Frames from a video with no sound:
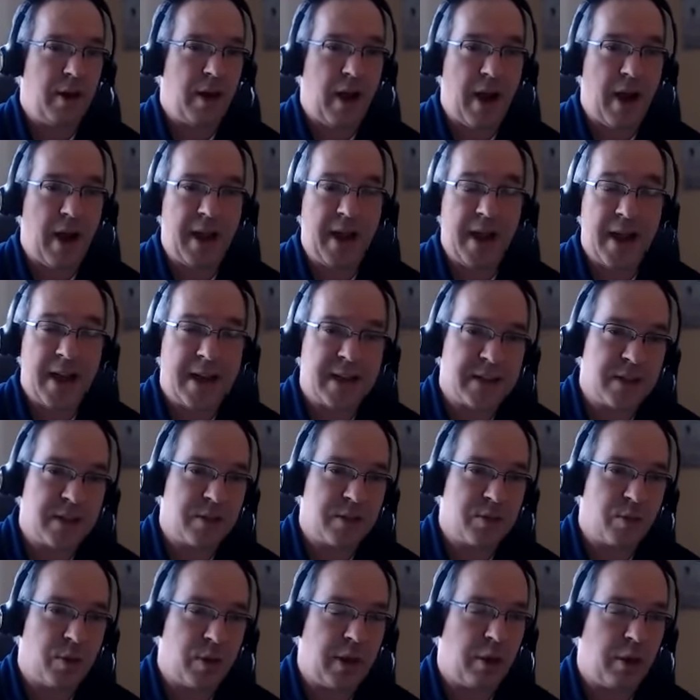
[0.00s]

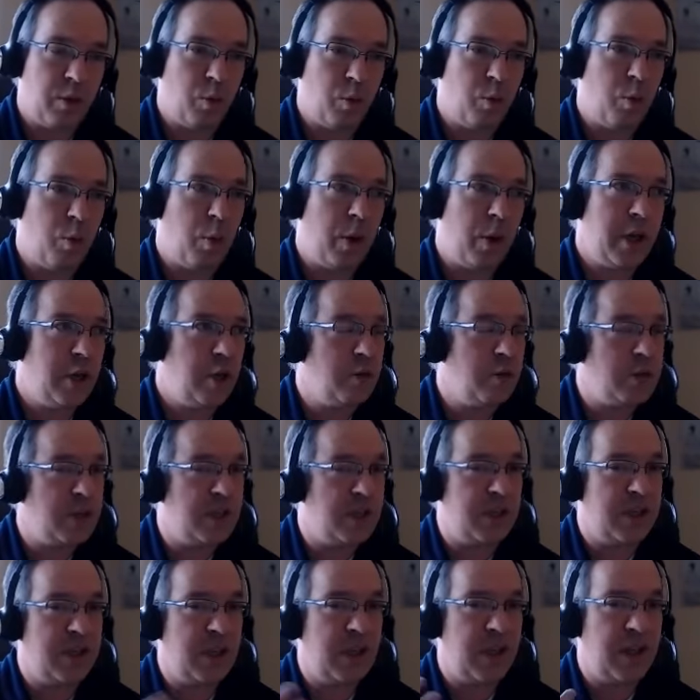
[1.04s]
IS? What do you
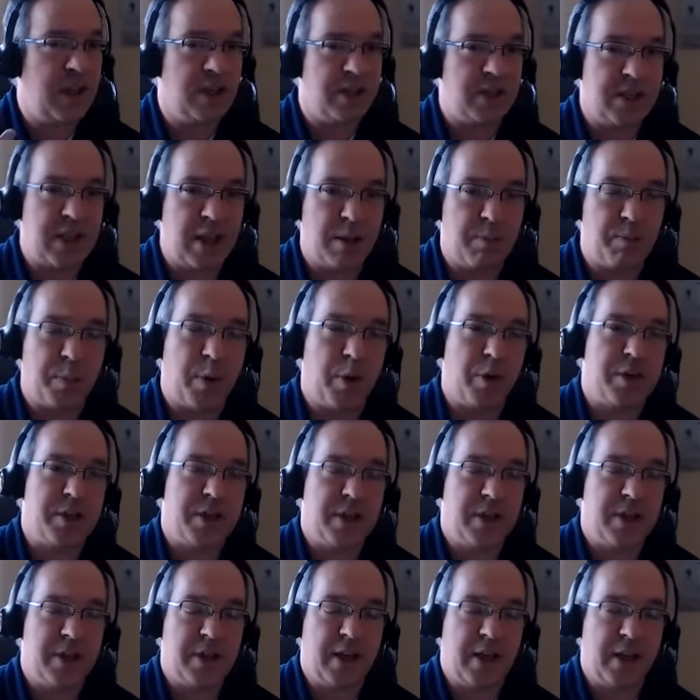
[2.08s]
see as that
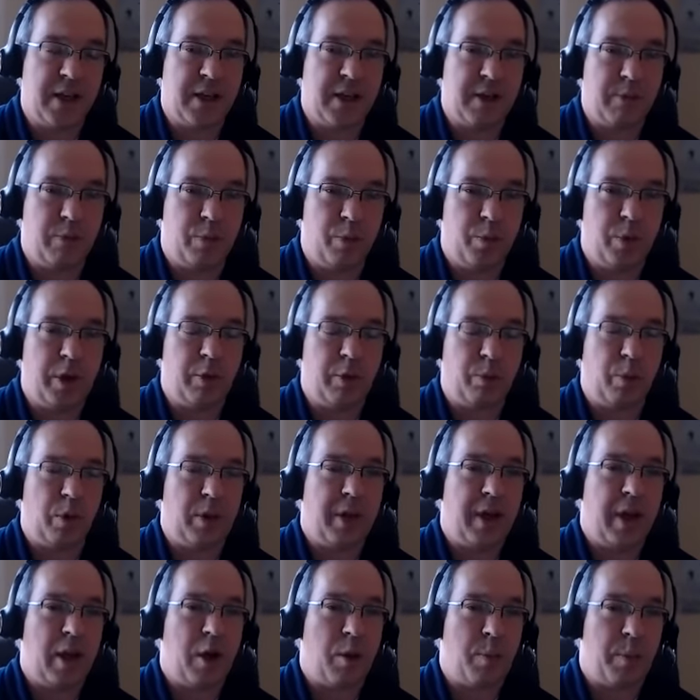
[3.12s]
person that can
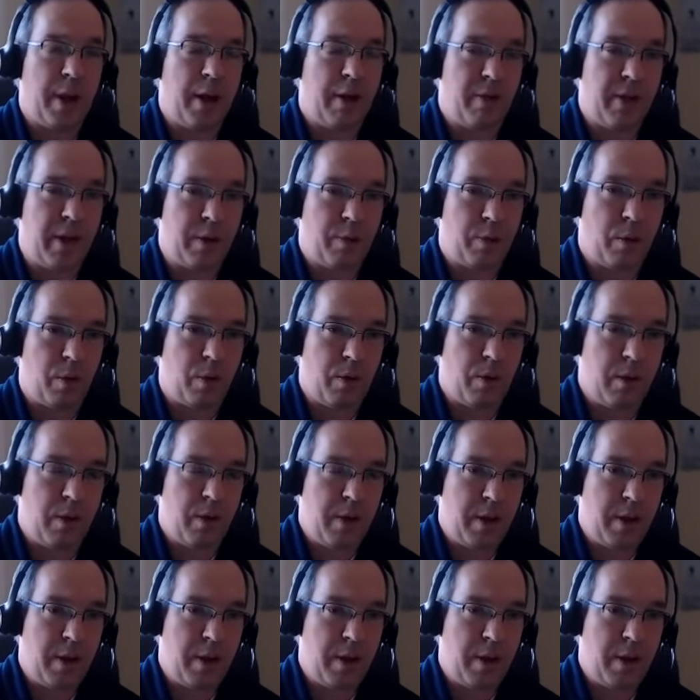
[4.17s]
really help out in that role?